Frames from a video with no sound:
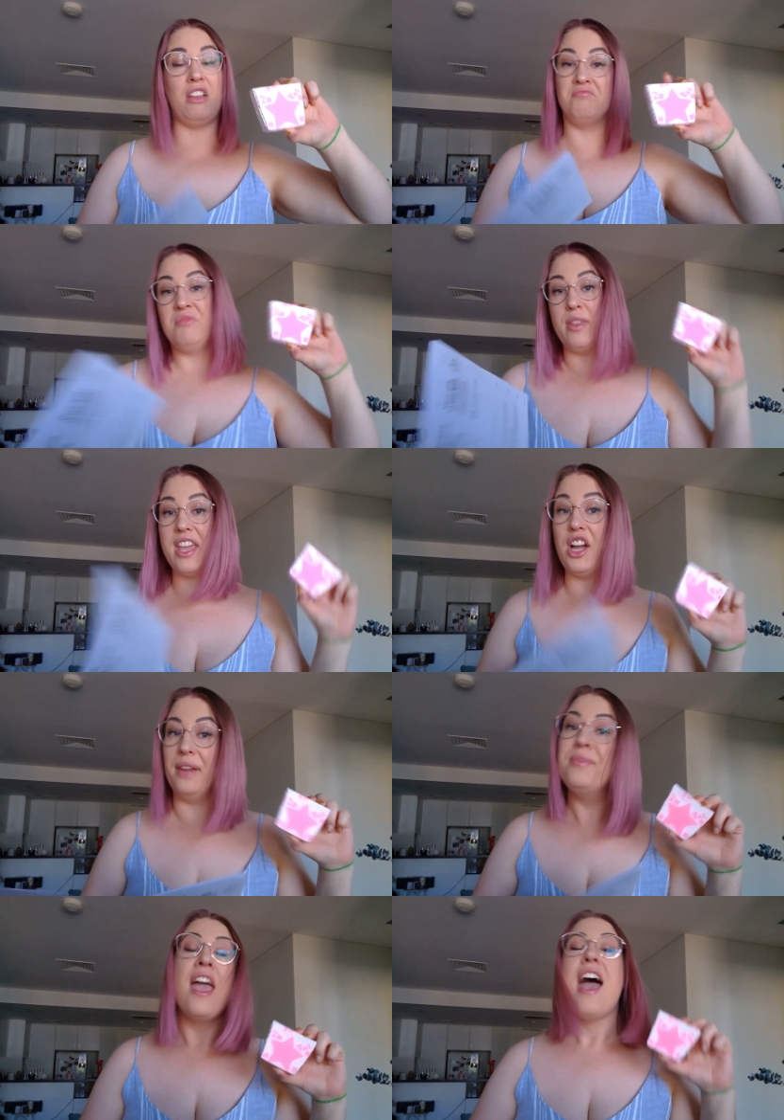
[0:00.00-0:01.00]
Oh, well, there you
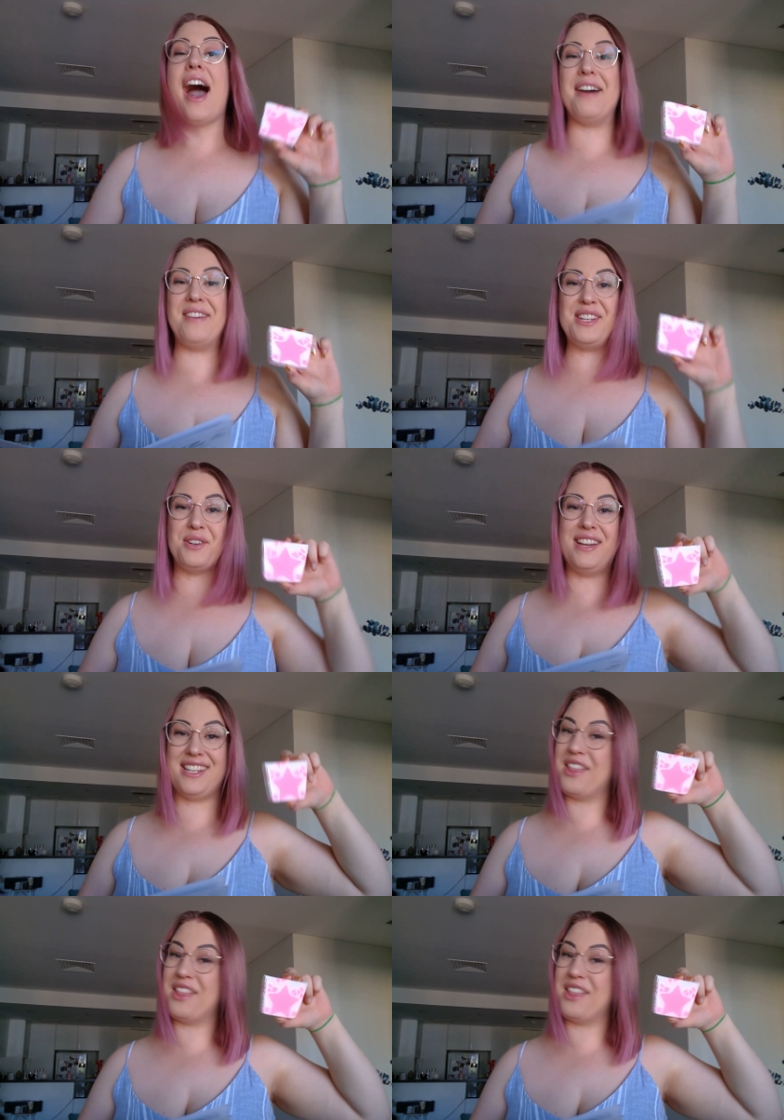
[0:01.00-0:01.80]
go. As always,